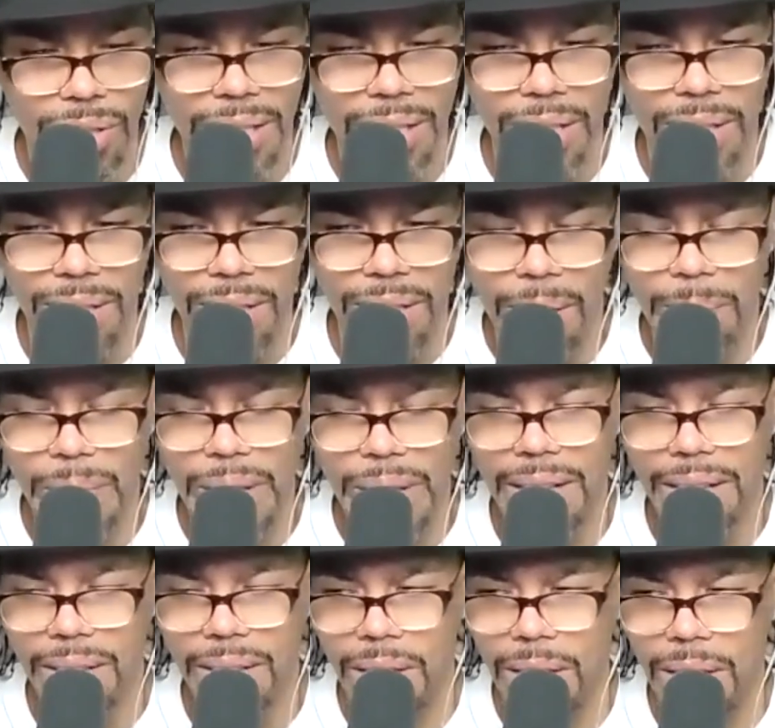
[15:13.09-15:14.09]
And to sum
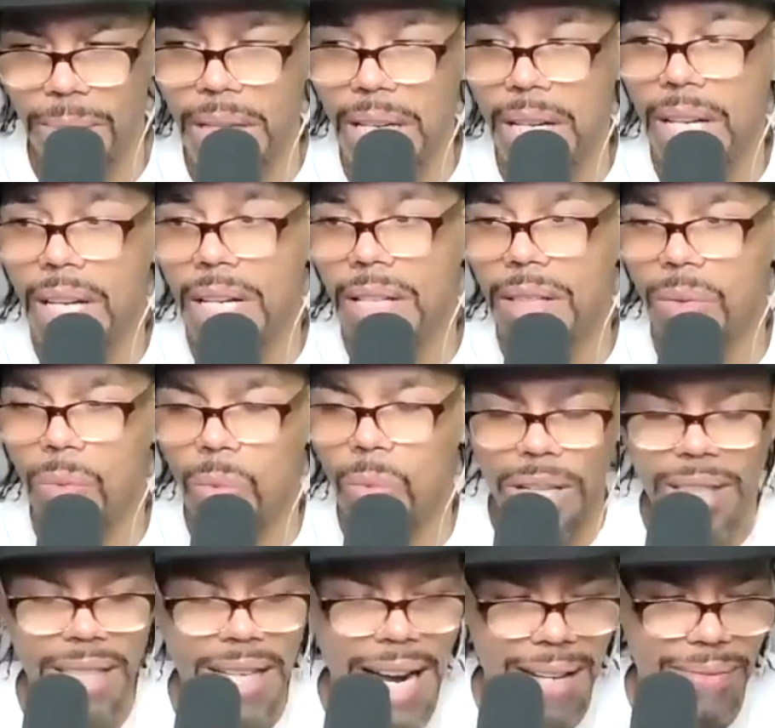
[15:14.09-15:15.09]
things up, the
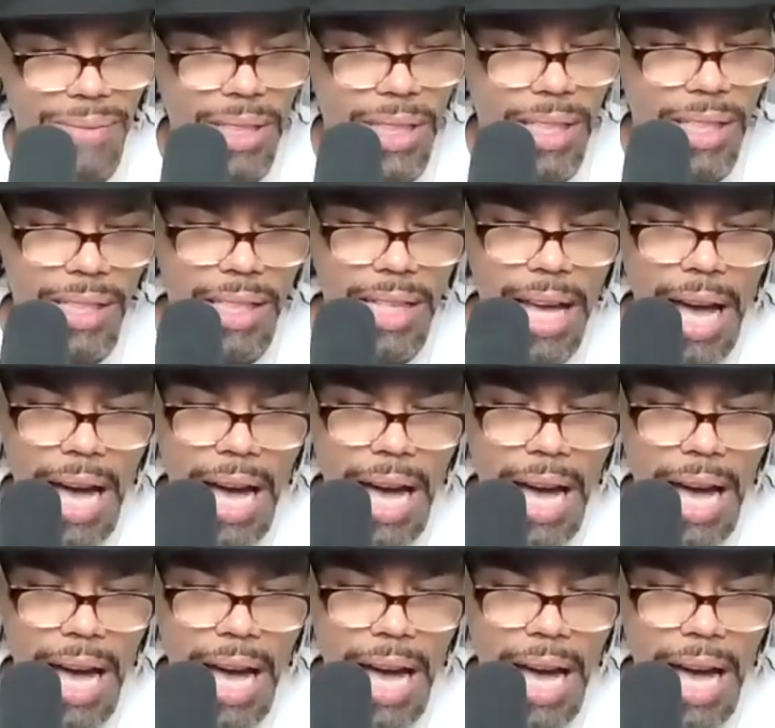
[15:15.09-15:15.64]
work that I've done,